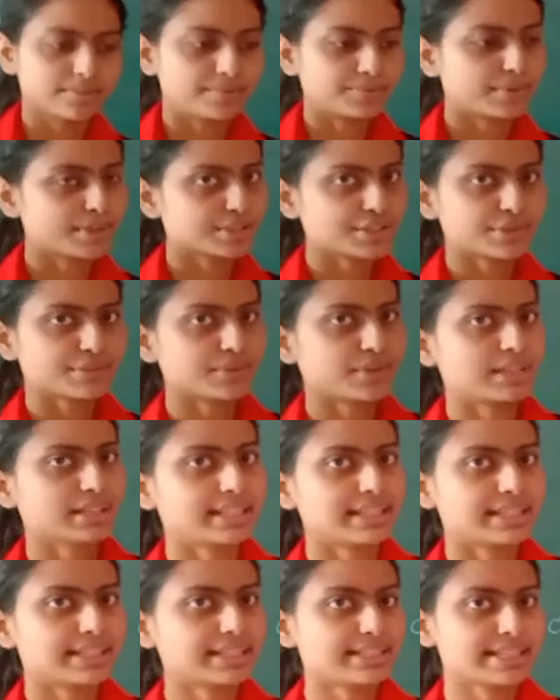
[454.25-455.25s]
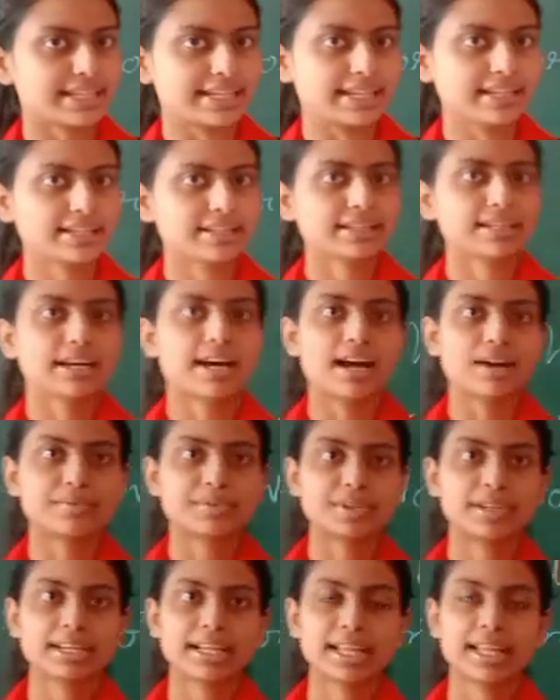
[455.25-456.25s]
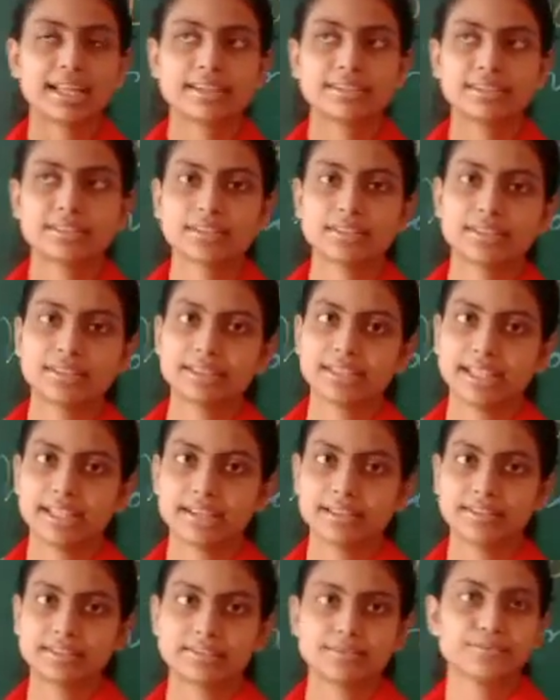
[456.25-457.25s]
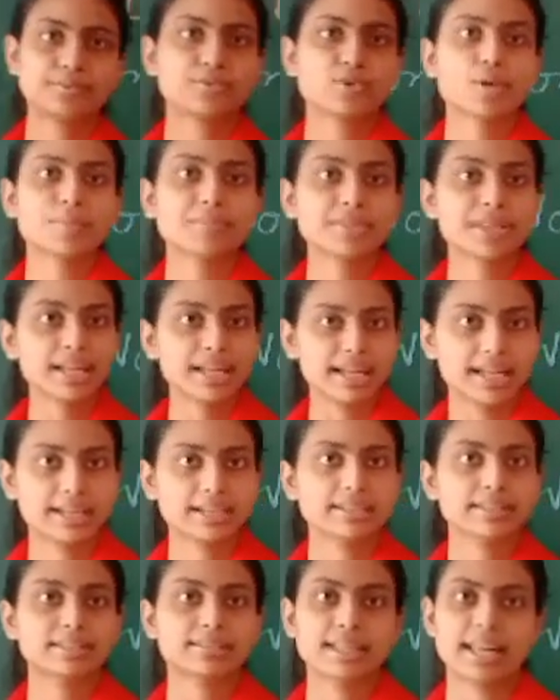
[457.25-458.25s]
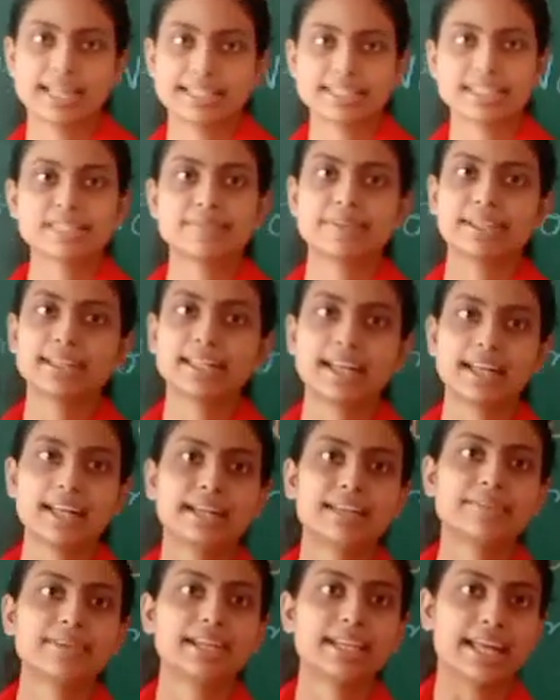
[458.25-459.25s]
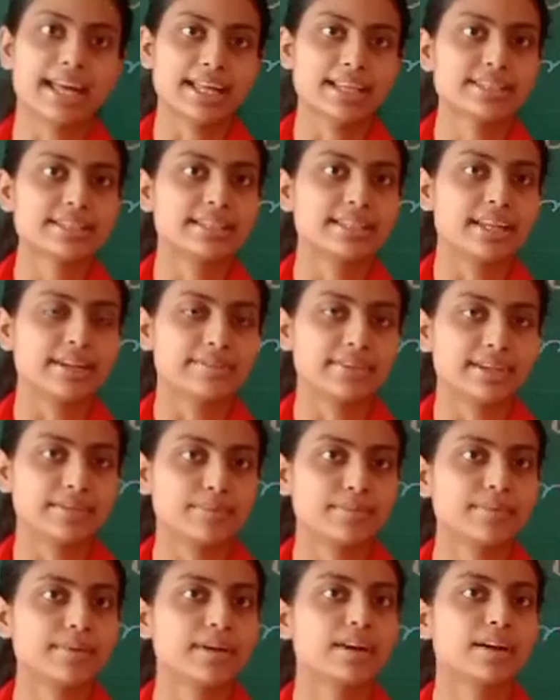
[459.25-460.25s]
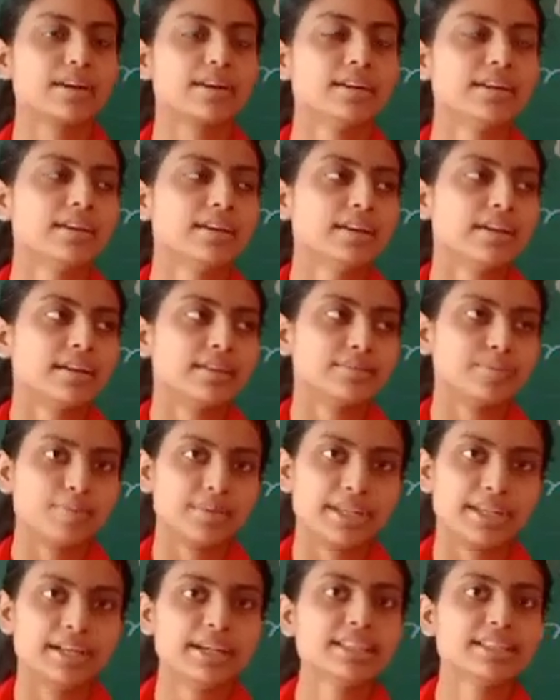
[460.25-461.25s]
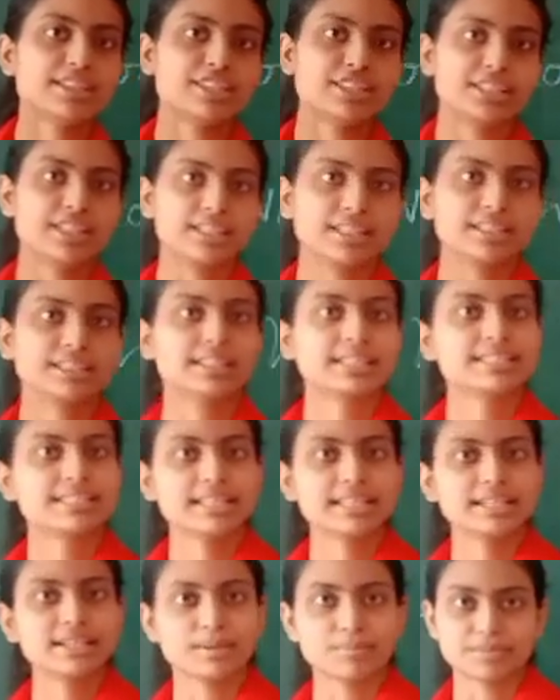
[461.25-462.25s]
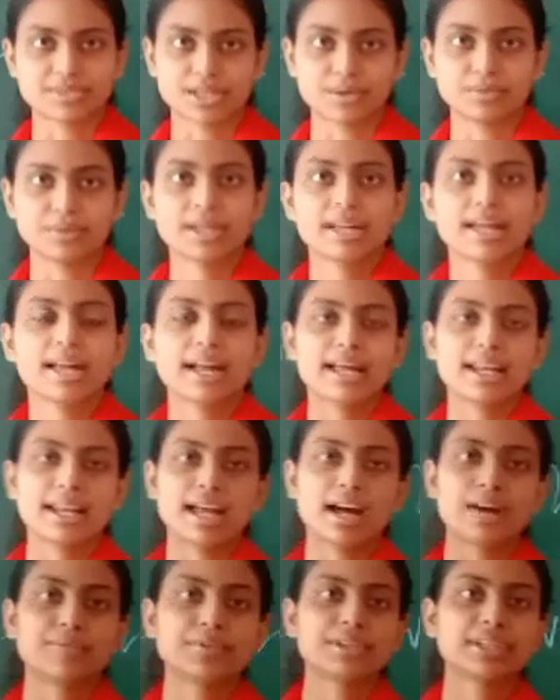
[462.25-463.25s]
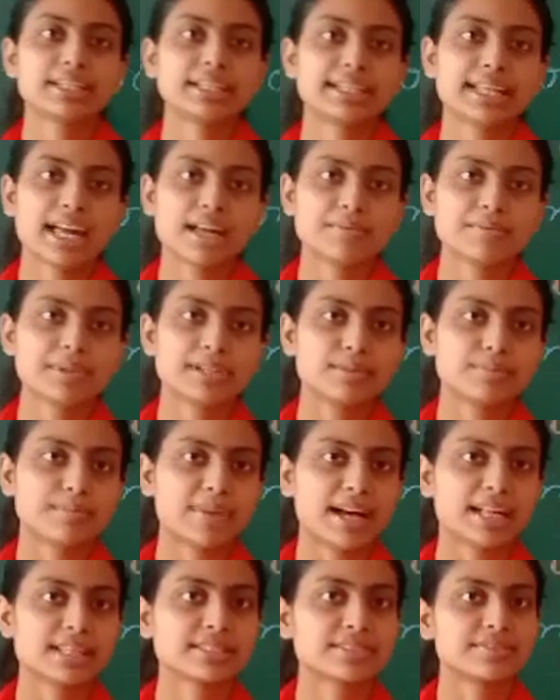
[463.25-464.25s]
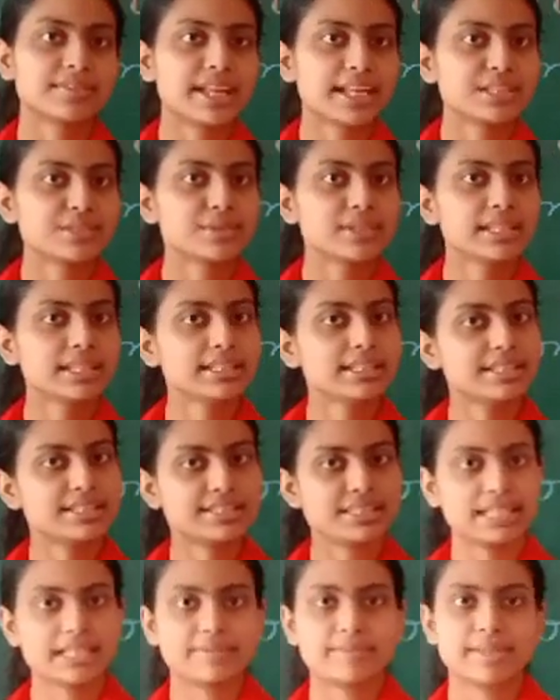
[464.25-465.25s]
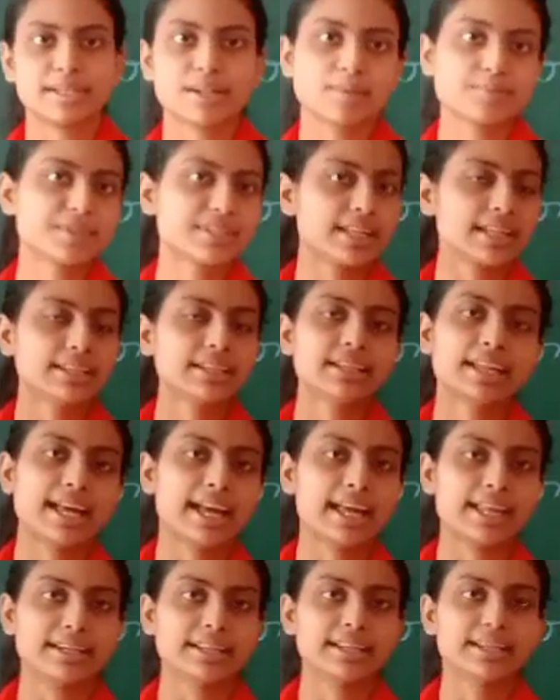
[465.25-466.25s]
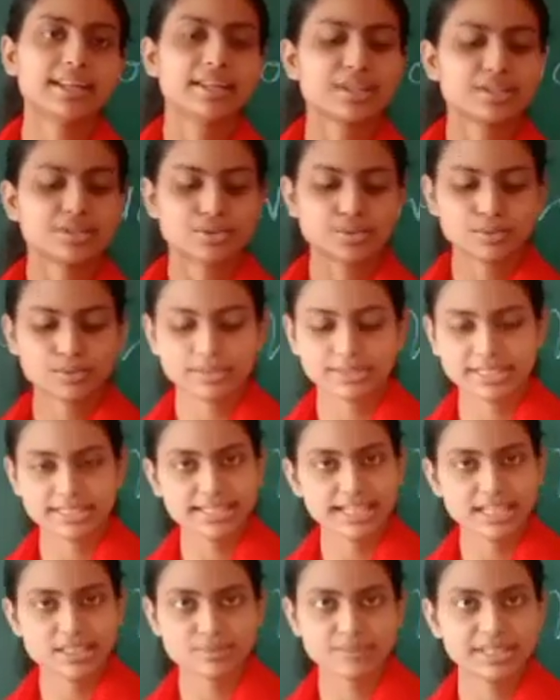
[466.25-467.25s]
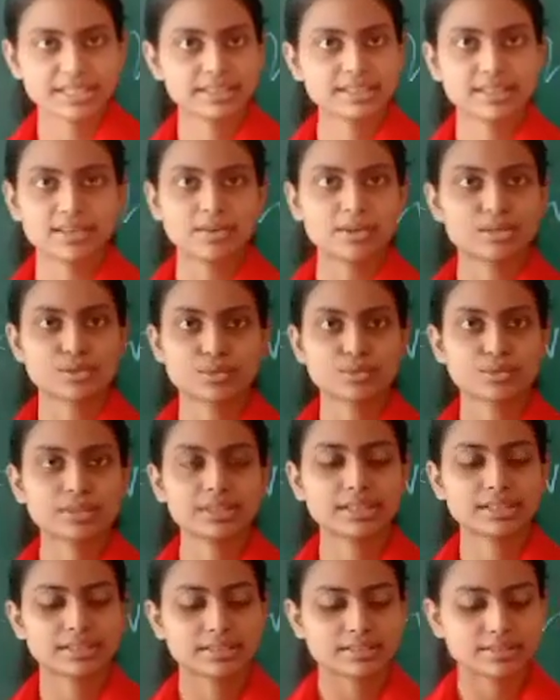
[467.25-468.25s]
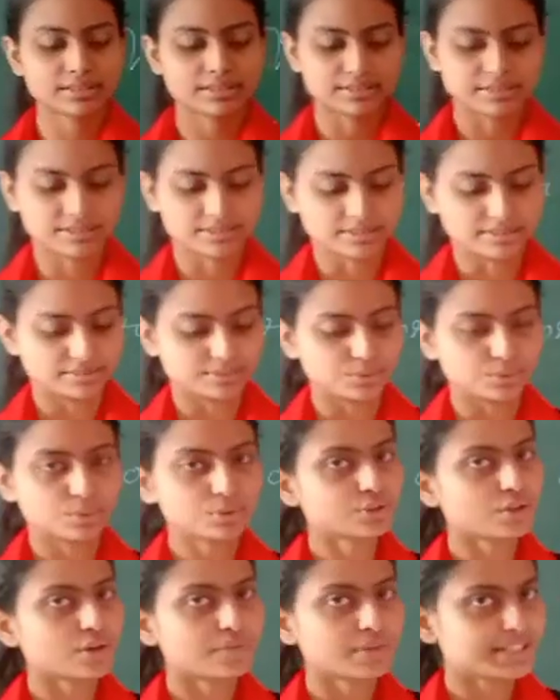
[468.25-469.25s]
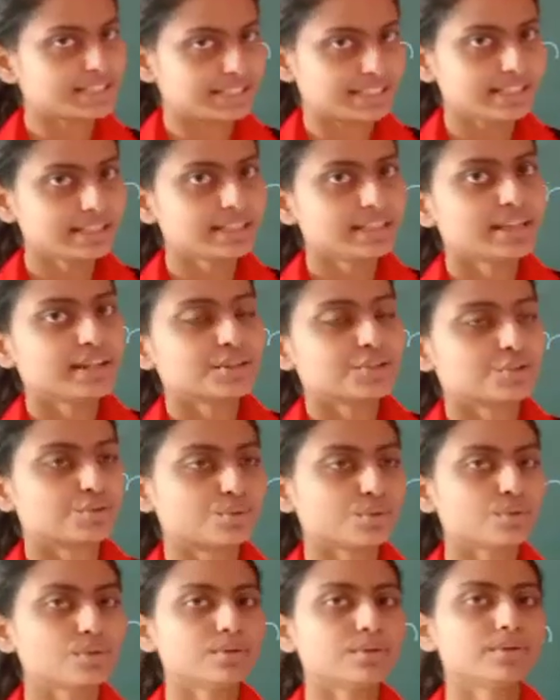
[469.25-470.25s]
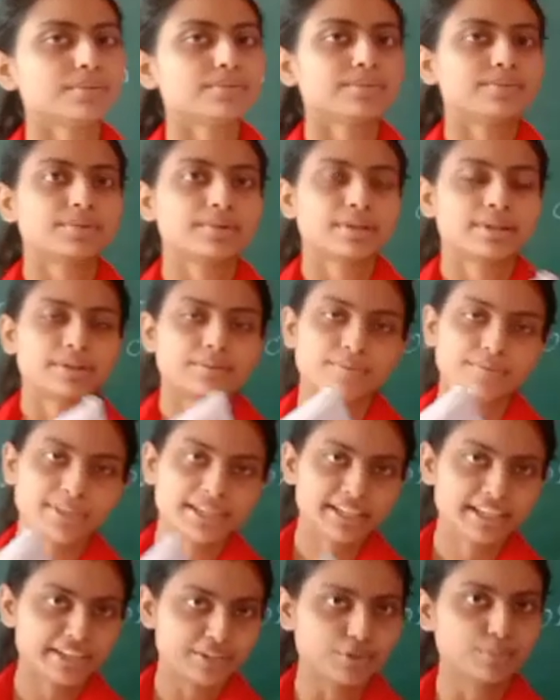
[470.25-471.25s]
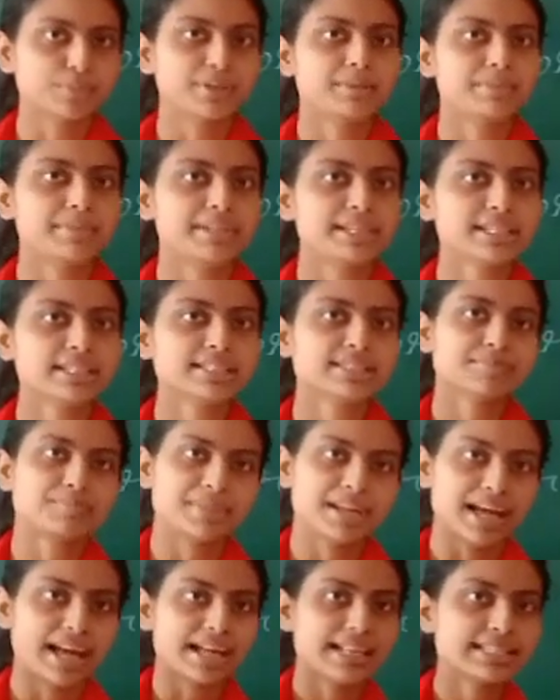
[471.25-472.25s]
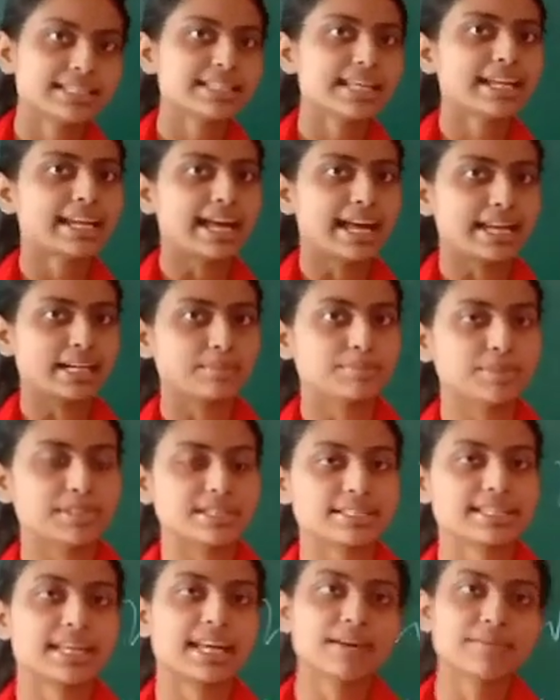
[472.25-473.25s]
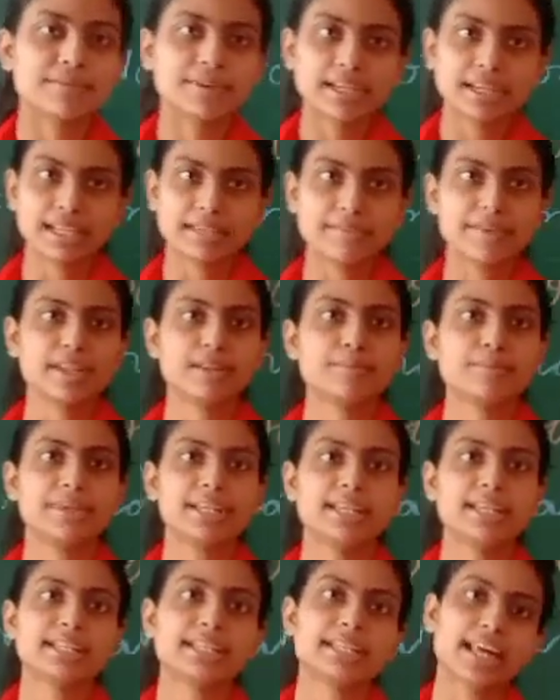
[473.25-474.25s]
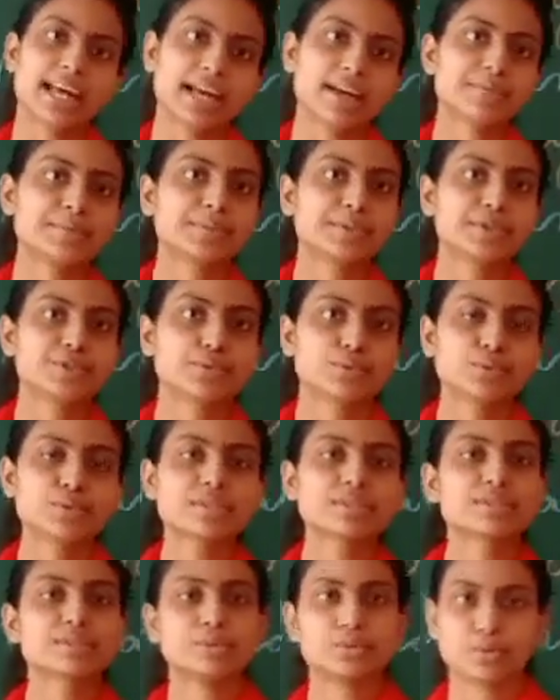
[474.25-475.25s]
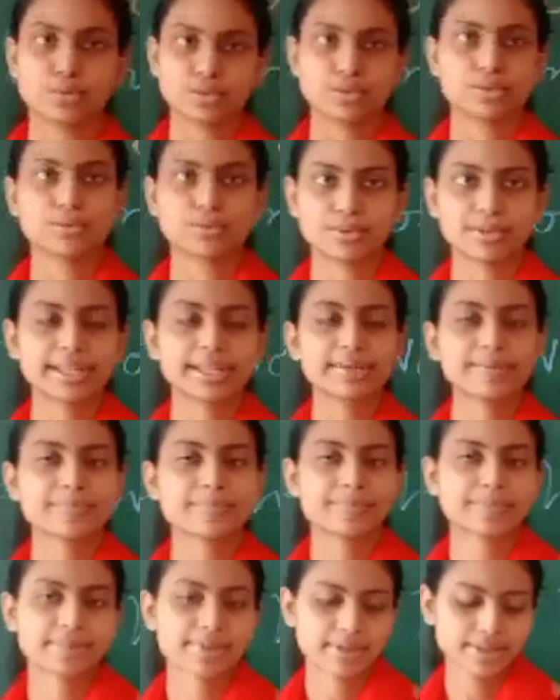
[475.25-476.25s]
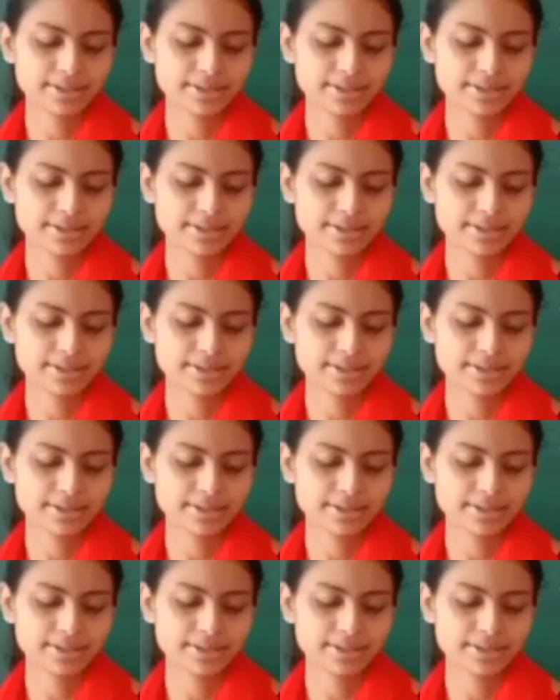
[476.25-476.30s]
First of all there is an egg. After that from the egg hatches, when the egg will hatch, there will be a chick. The chick comes out, and after the time will pass, gradually the chick becomes an hen. So this has been also the growth of a chick. So we human beings, plants and animals, every living being shows growth, okay.